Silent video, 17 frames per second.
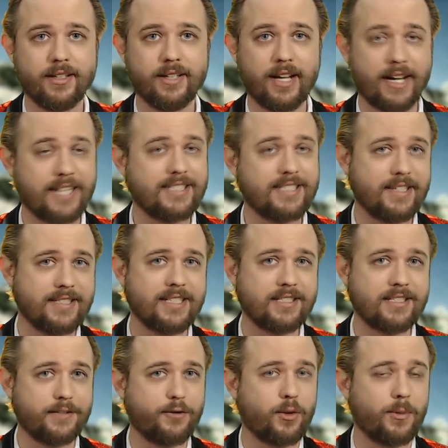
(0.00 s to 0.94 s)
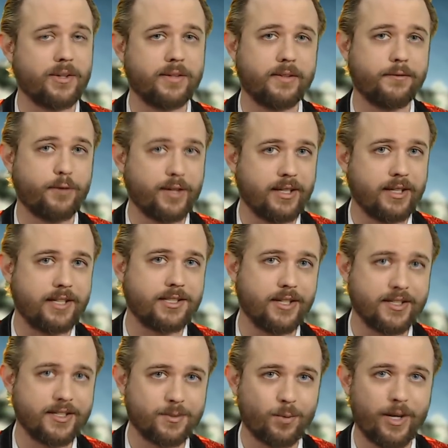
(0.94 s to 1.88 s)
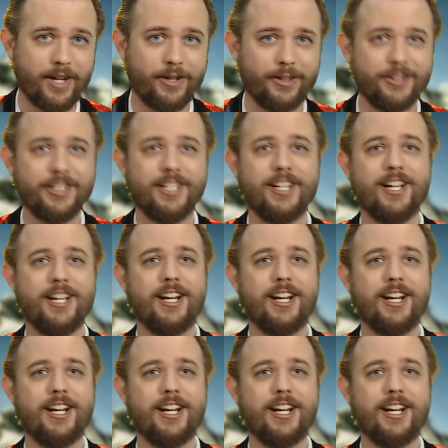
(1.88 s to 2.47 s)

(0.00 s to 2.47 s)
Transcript: And I say this as a former freelancer as well.